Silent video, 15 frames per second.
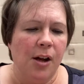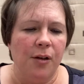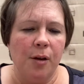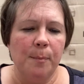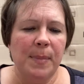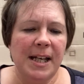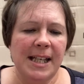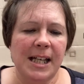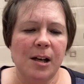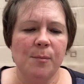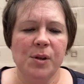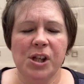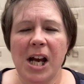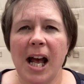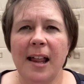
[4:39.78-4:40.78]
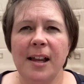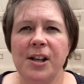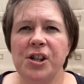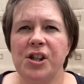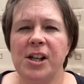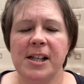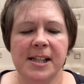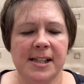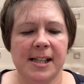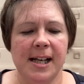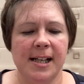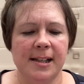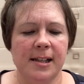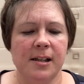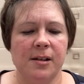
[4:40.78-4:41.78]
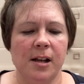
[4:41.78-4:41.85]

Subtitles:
The medium challenge, I decided